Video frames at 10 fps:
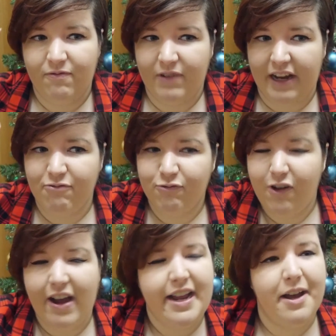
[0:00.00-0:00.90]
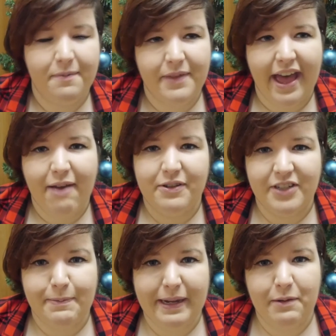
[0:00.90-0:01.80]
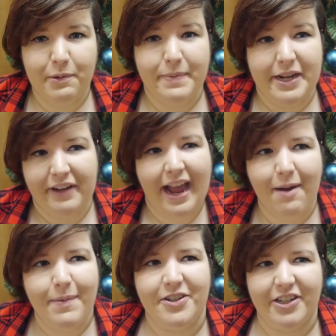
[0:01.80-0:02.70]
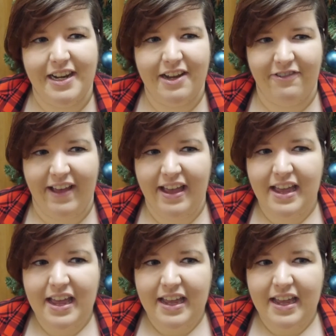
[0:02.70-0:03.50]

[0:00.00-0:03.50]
like right up there with Despicable Me on how much I love it.